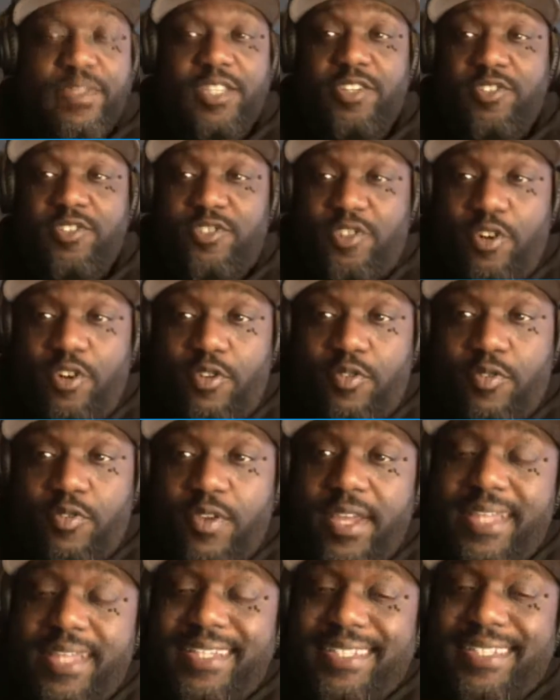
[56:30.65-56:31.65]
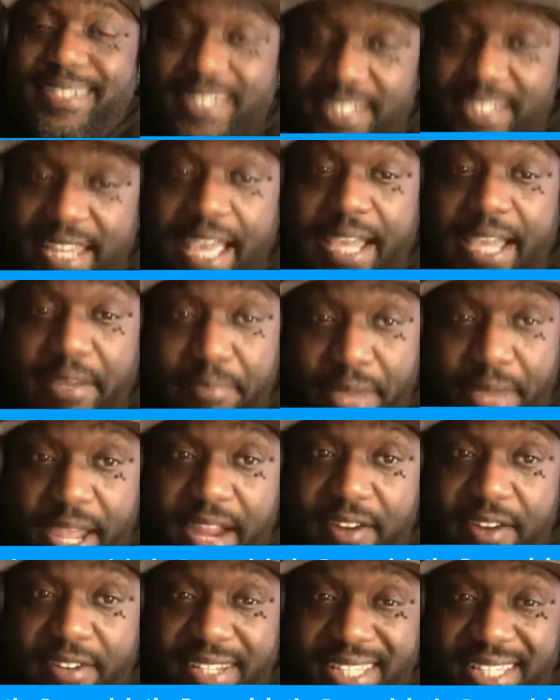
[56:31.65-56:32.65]
So Shaq
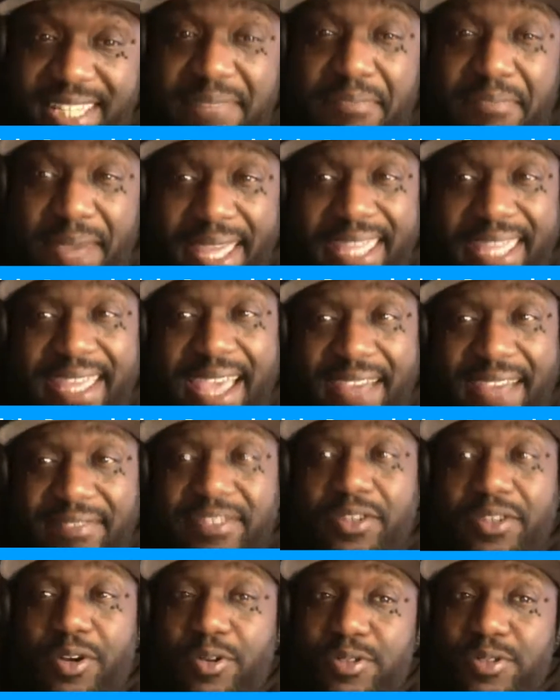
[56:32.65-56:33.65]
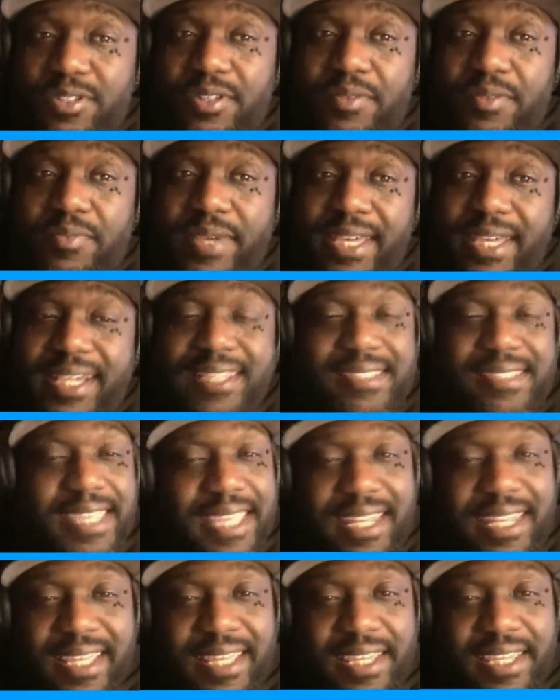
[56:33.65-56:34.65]
Barrett, he might have to go somewhere because
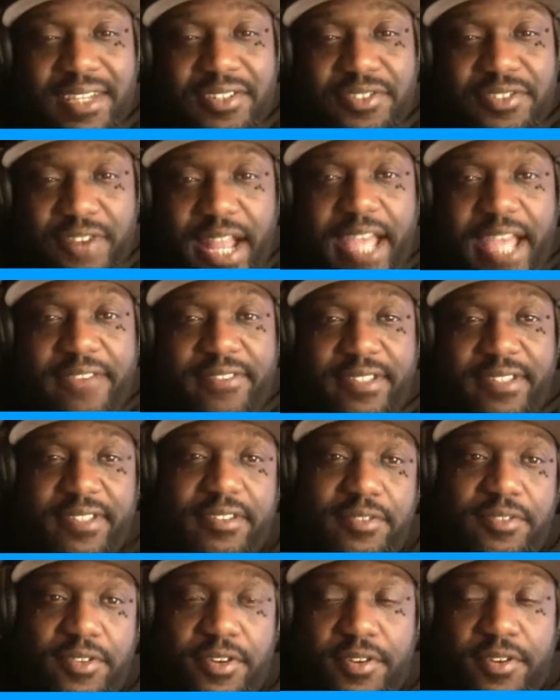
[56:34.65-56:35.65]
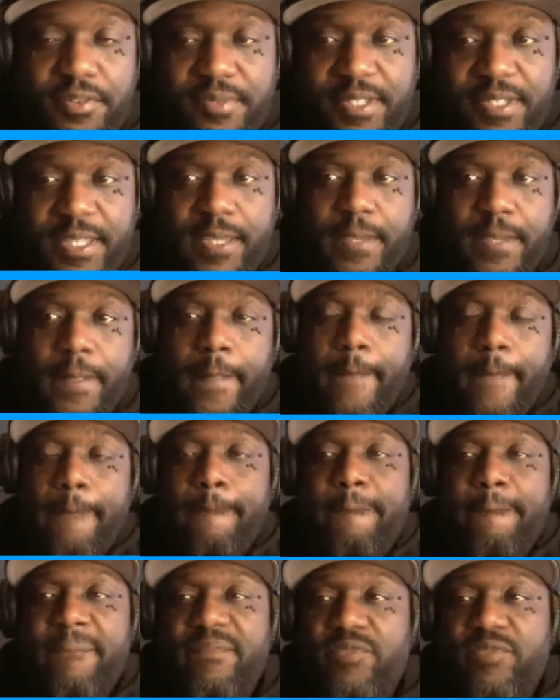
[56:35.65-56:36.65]
he didn't get drafted. You know what I'm saying?
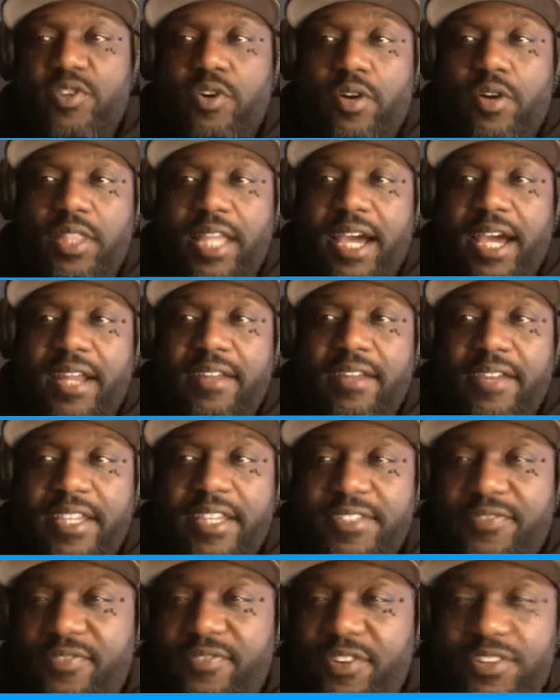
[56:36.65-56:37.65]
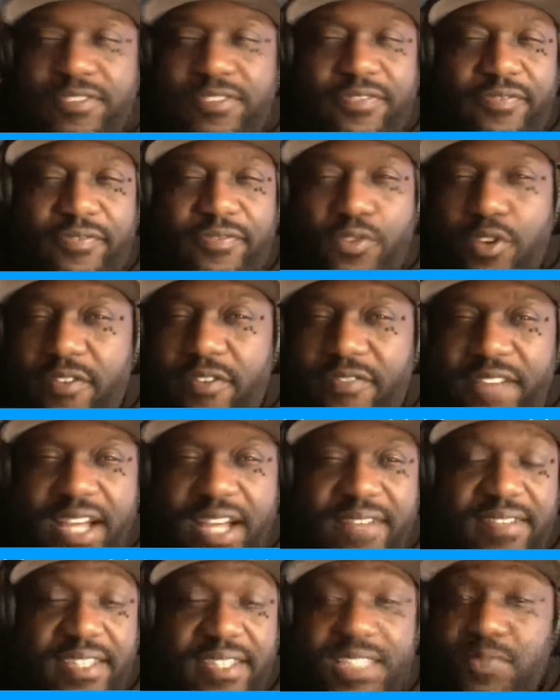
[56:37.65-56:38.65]
So a lot of his first 4 or
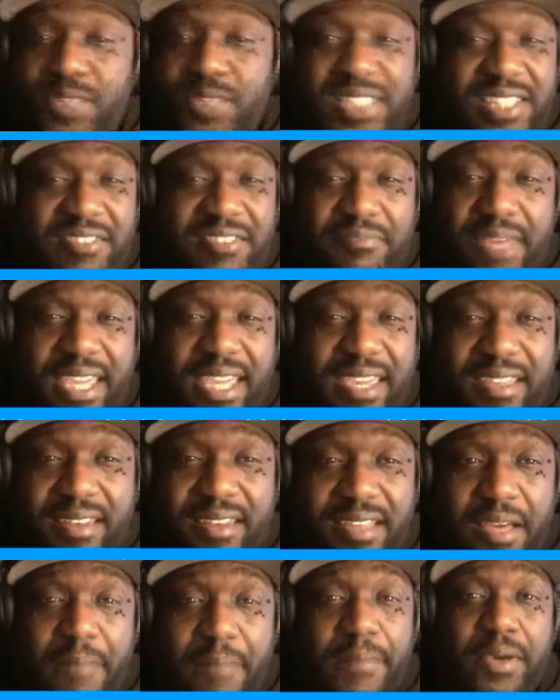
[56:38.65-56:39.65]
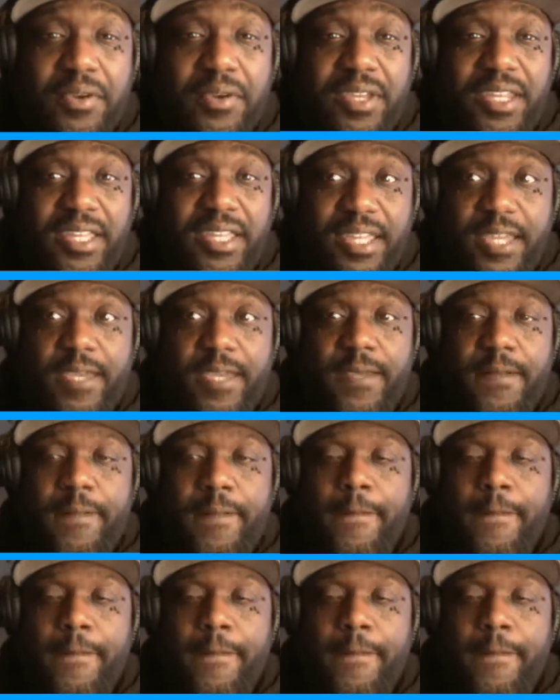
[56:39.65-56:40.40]
5 years, he wasn't even making $1 million a year.